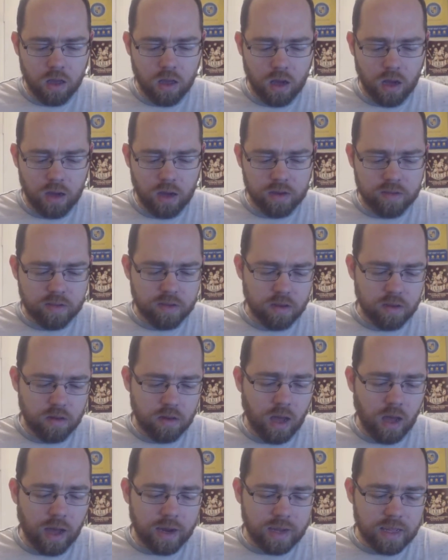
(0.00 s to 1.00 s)
It's
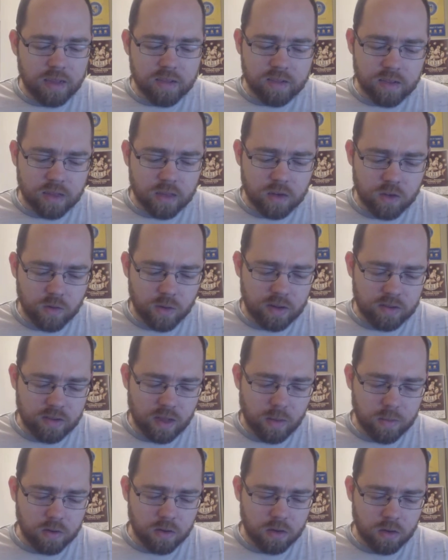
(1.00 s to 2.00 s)
not easy to
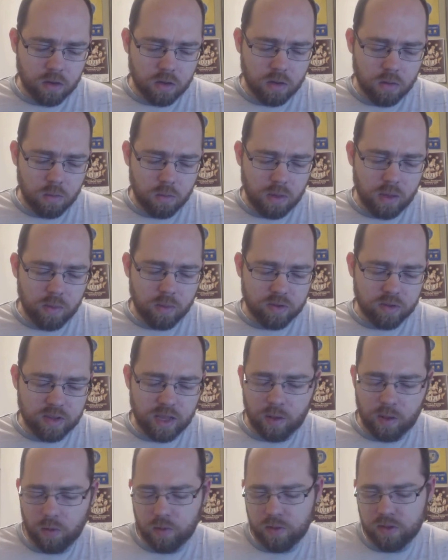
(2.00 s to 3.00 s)
accept people
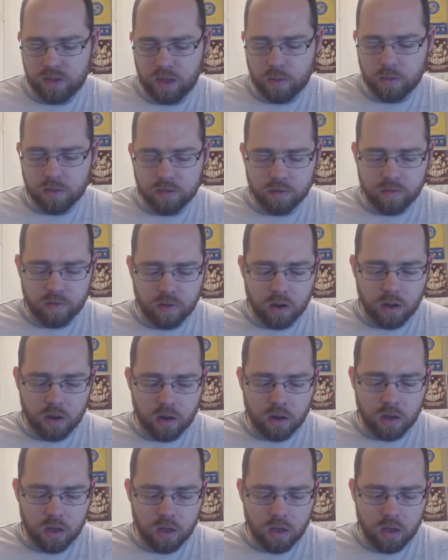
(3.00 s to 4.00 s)
saying, well, this game isn't
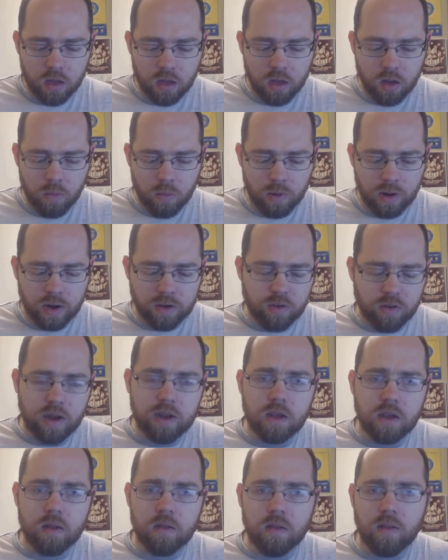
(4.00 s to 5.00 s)
fun, but I
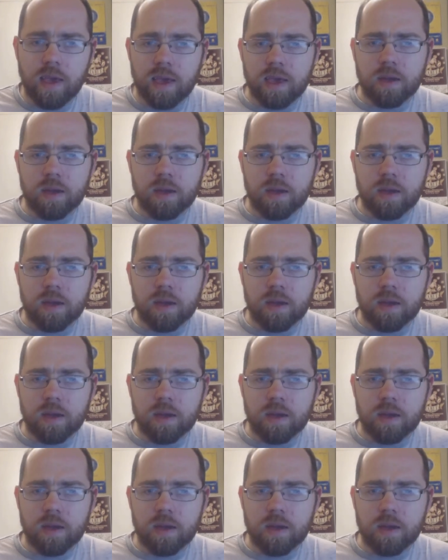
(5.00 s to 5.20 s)
tried to